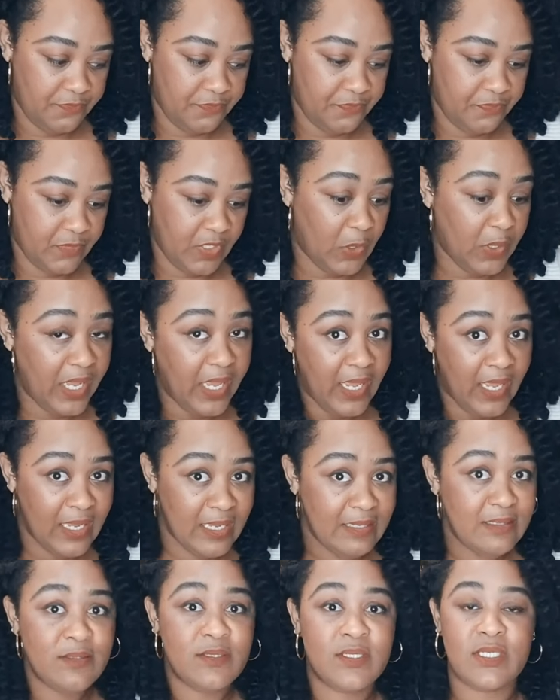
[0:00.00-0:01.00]
Okay,
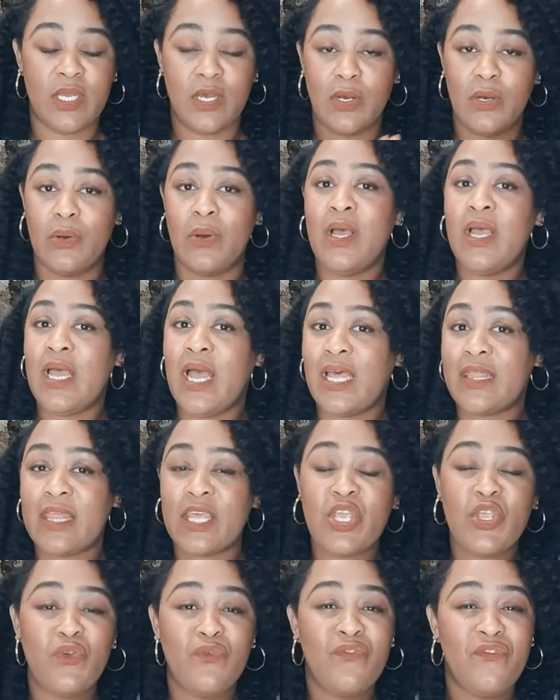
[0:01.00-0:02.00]
so I think you
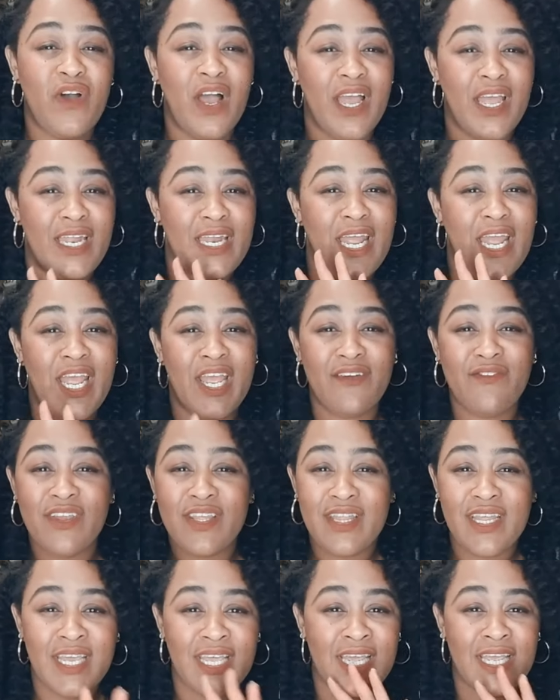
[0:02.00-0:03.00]
find
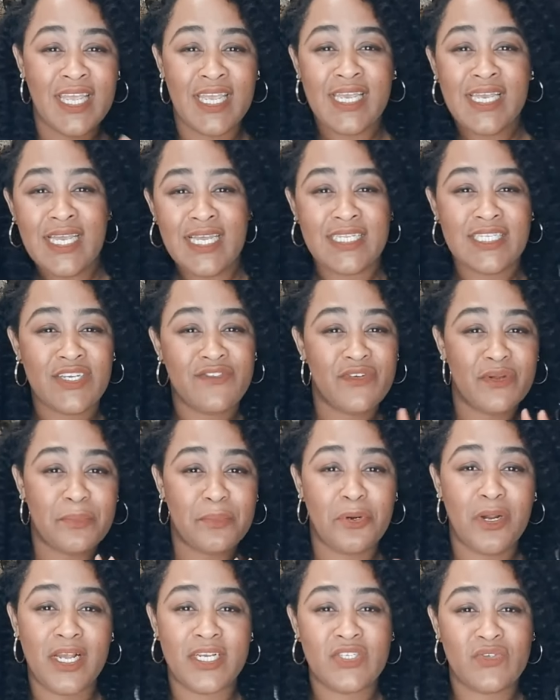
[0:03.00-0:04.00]
everything in different
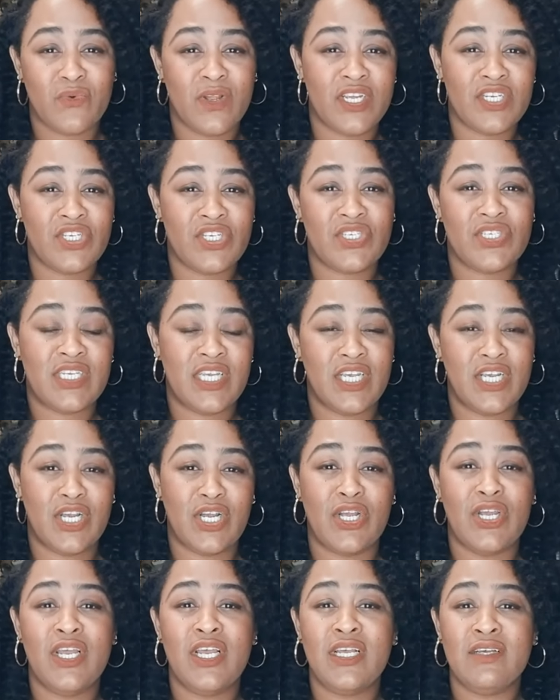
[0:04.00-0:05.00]
price ranges here.
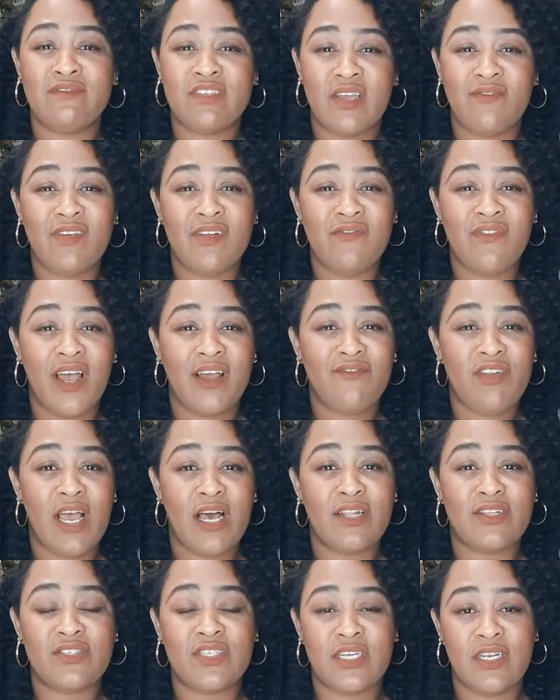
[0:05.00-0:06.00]
seventy-five dollars
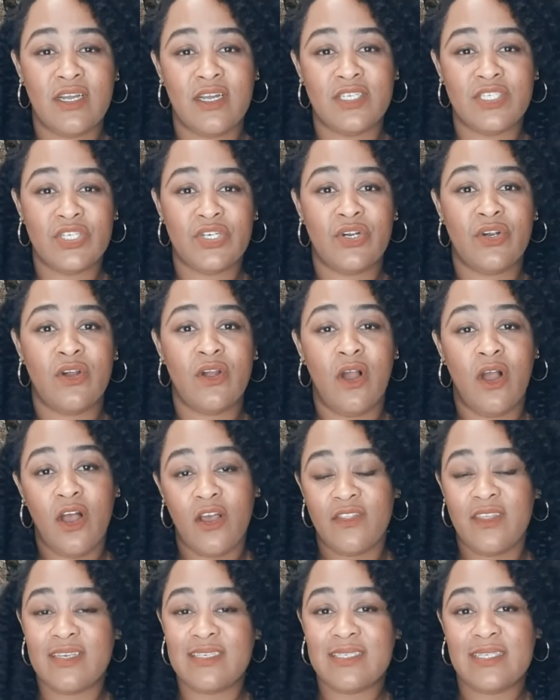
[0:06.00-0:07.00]
and under are
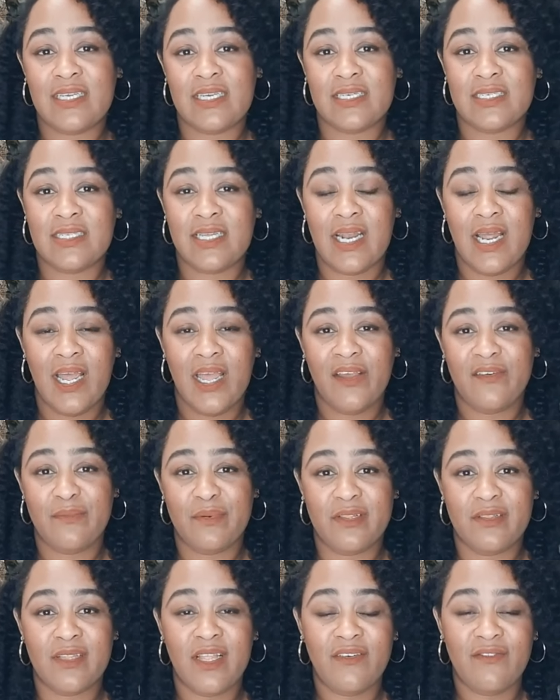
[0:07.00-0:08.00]
these things that I have been
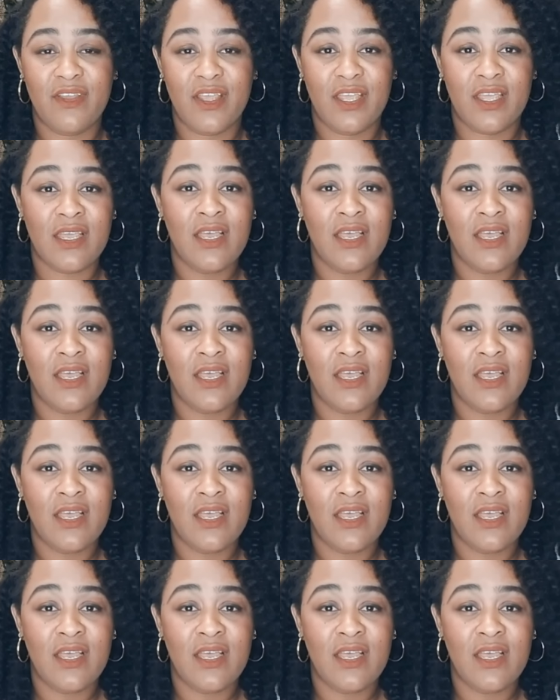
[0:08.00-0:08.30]
loving.